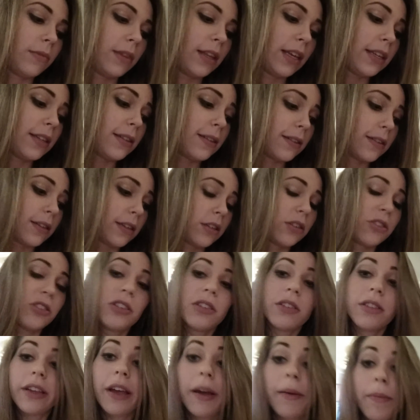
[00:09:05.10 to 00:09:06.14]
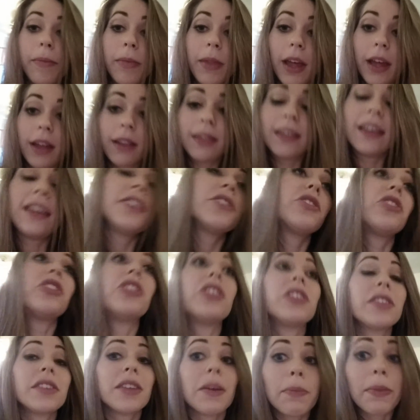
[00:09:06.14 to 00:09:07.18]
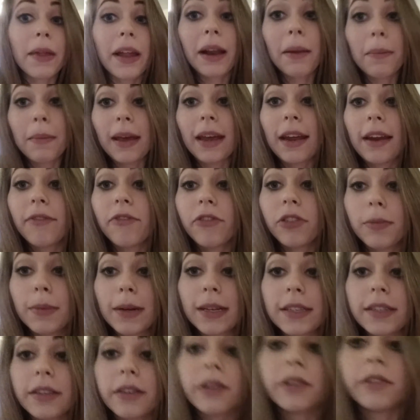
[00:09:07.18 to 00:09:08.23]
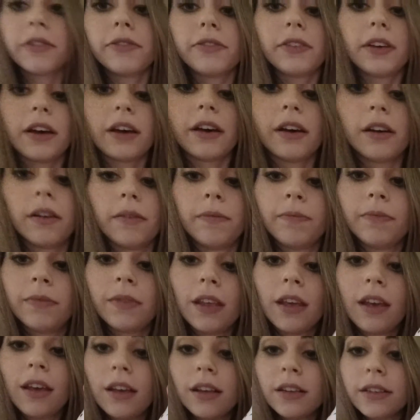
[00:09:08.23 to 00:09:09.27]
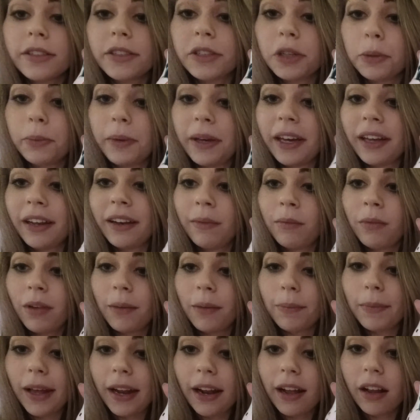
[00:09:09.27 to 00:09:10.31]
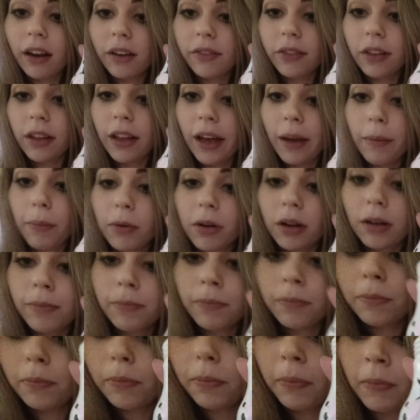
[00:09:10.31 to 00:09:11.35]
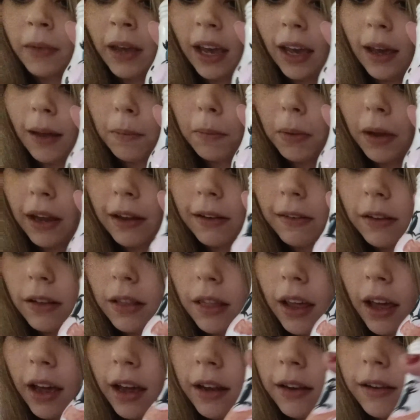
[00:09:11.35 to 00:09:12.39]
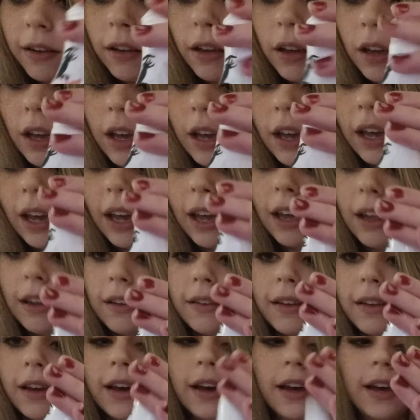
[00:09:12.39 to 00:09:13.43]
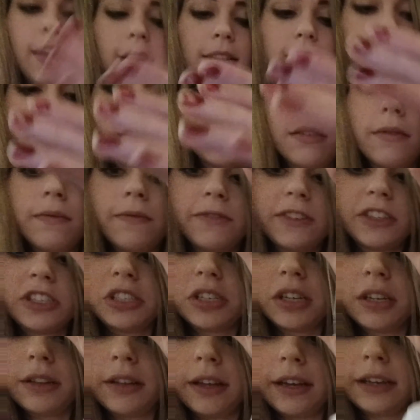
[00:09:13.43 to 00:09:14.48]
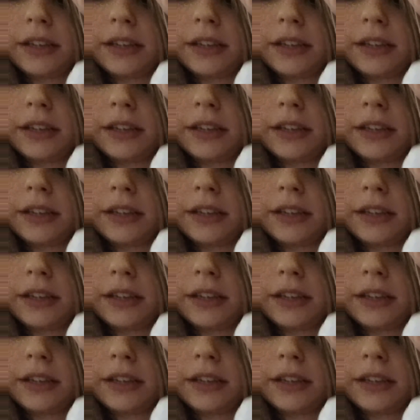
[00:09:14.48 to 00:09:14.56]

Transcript: These are just some that I made for myself. Snowman made out of a light bulb, hand painted that, and tied some fishing